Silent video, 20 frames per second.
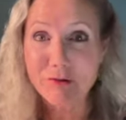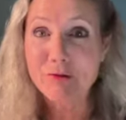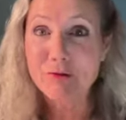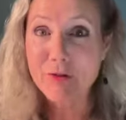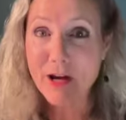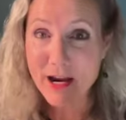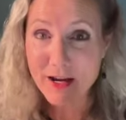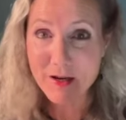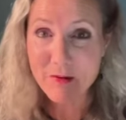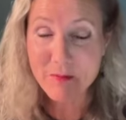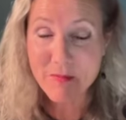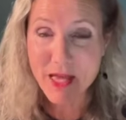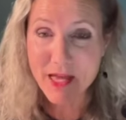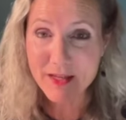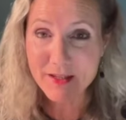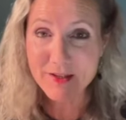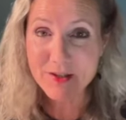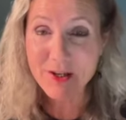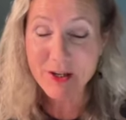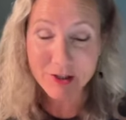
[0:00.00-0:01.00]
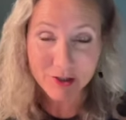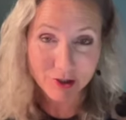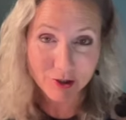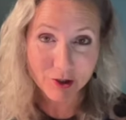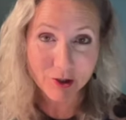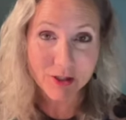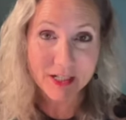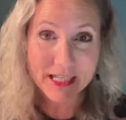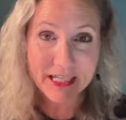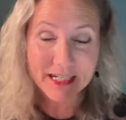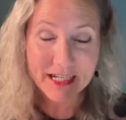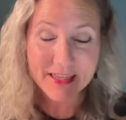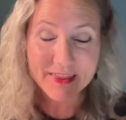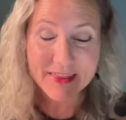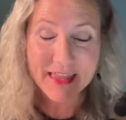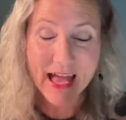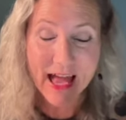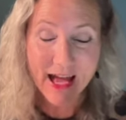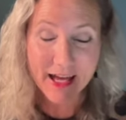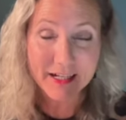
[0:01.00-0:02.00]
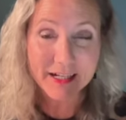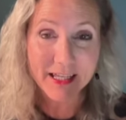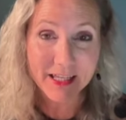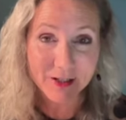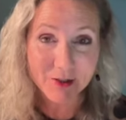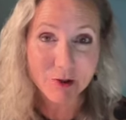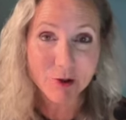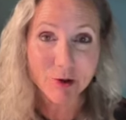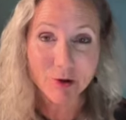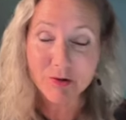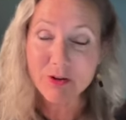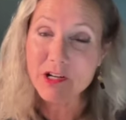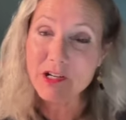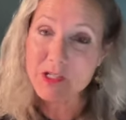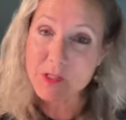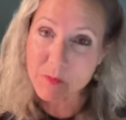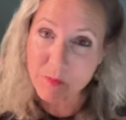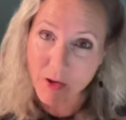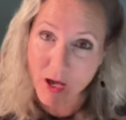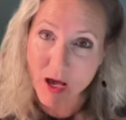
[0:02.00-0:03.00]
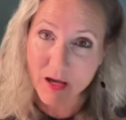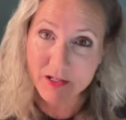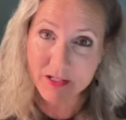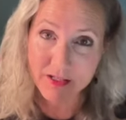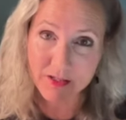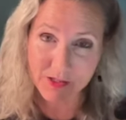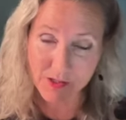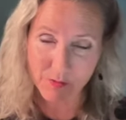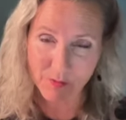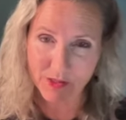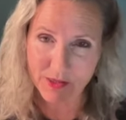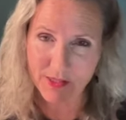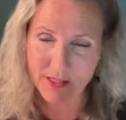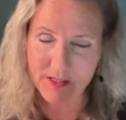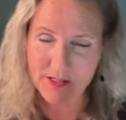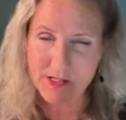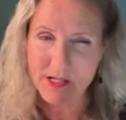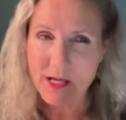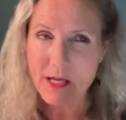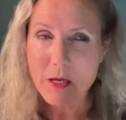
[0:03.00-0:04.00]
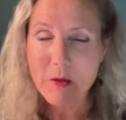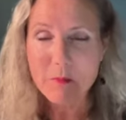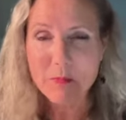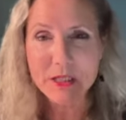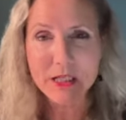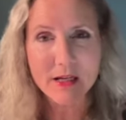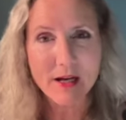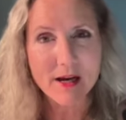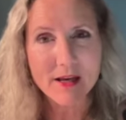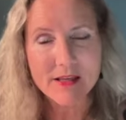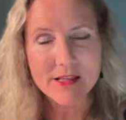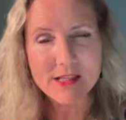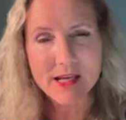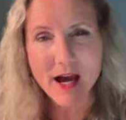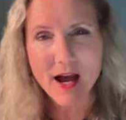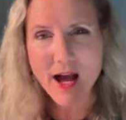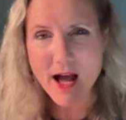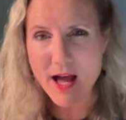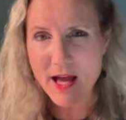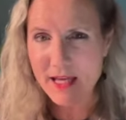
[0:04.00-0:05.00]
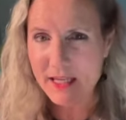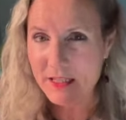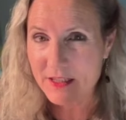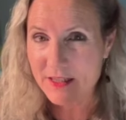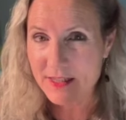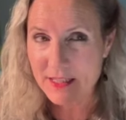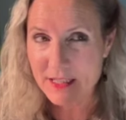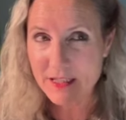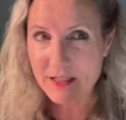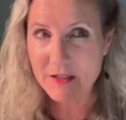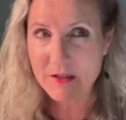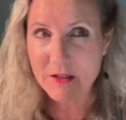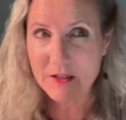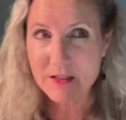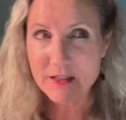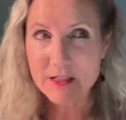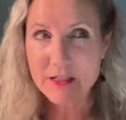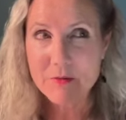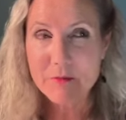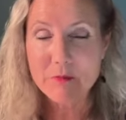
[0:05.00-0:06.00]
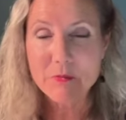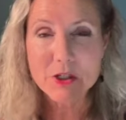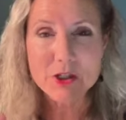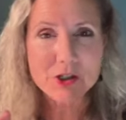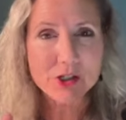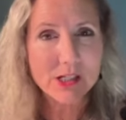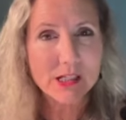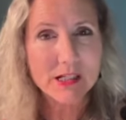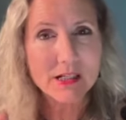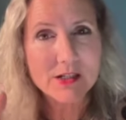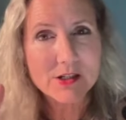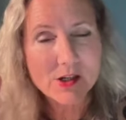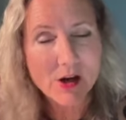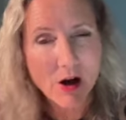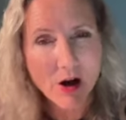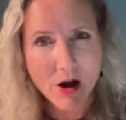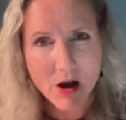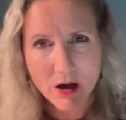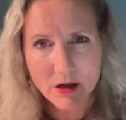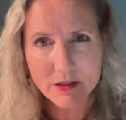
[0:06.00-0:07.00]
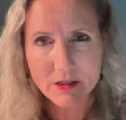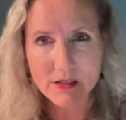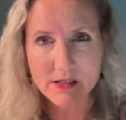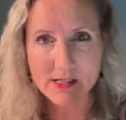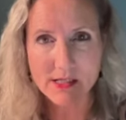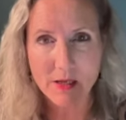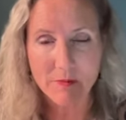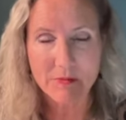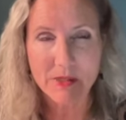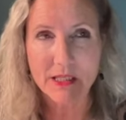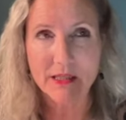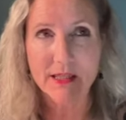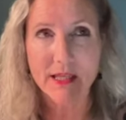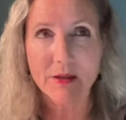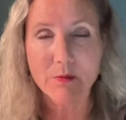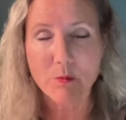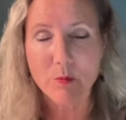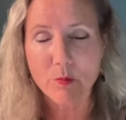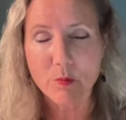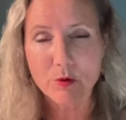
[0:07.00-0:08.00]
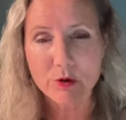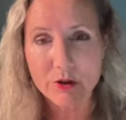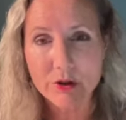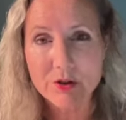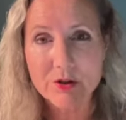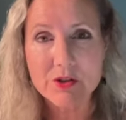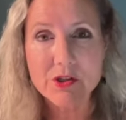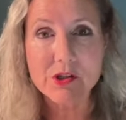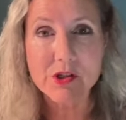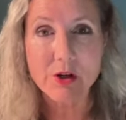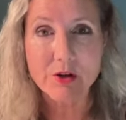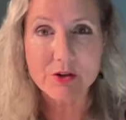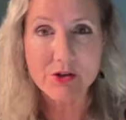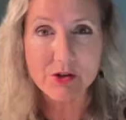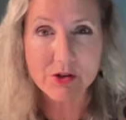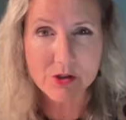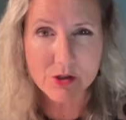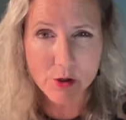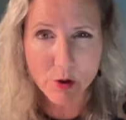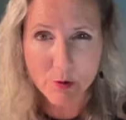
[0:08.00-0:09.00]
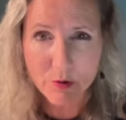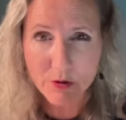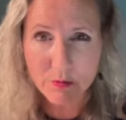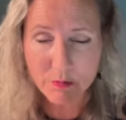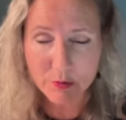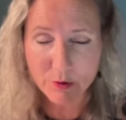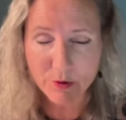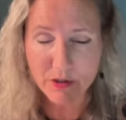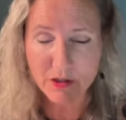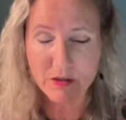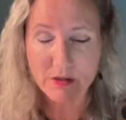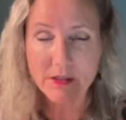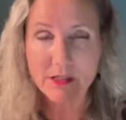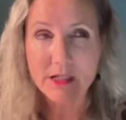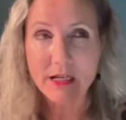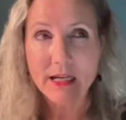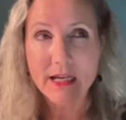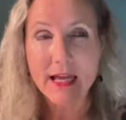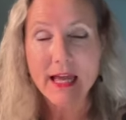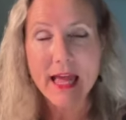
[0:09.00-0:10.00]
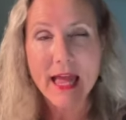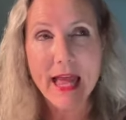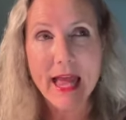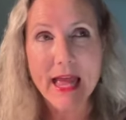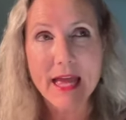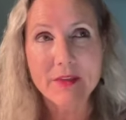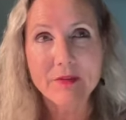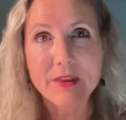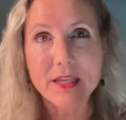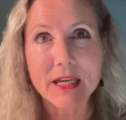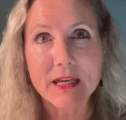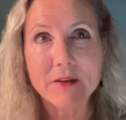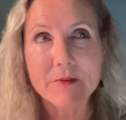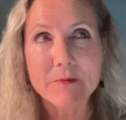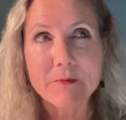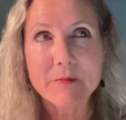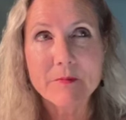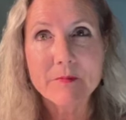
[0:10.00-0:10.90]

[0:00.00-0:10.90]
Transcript: recommend looking at that in correspondence with this because I think Maajid is onto something that words are so important and that